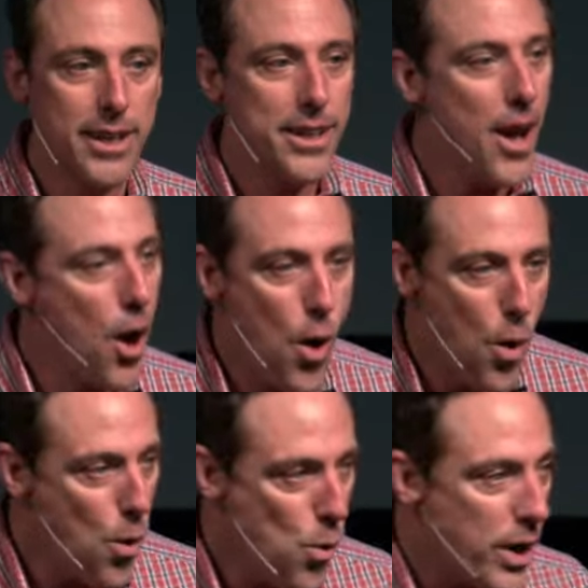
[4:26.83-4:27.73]

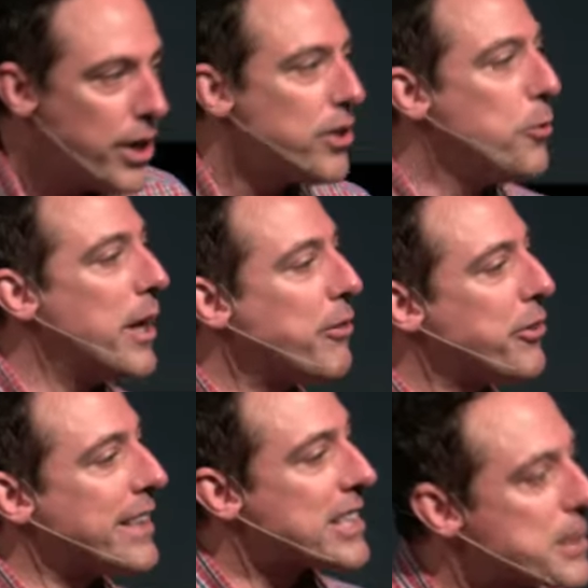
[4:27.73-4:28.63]
No, you wait
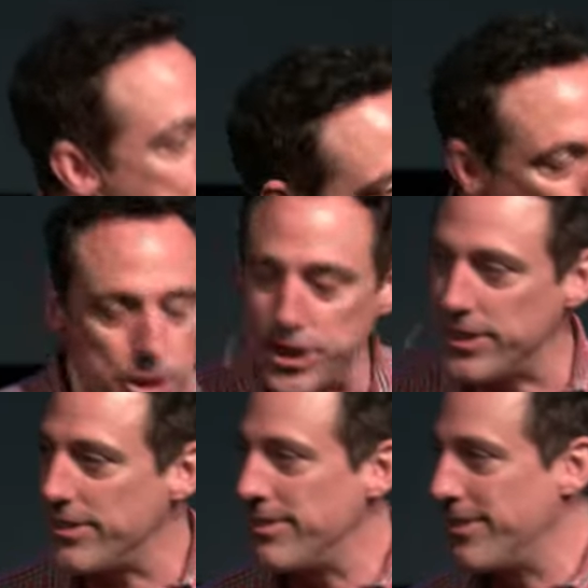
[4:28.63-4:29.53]
for an
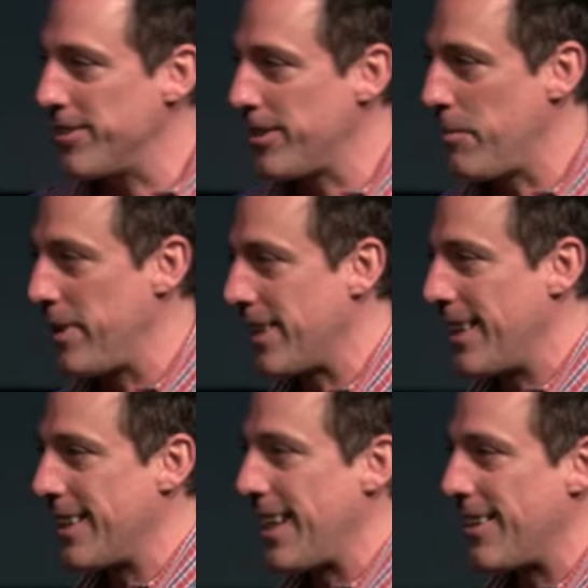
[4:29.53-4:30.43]
explosion or something
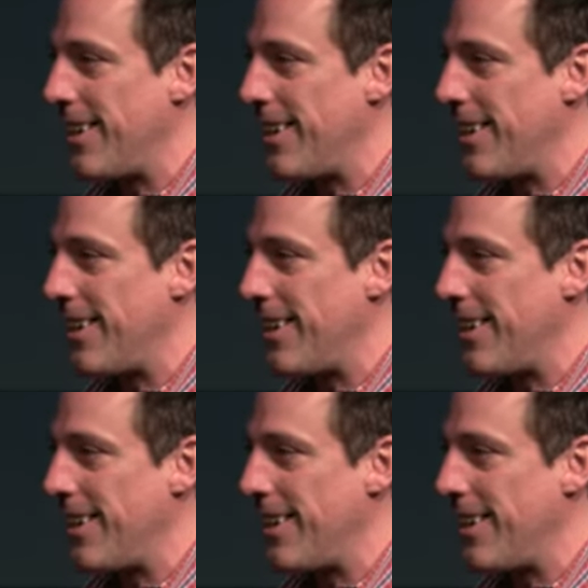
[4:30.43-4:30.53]
like that,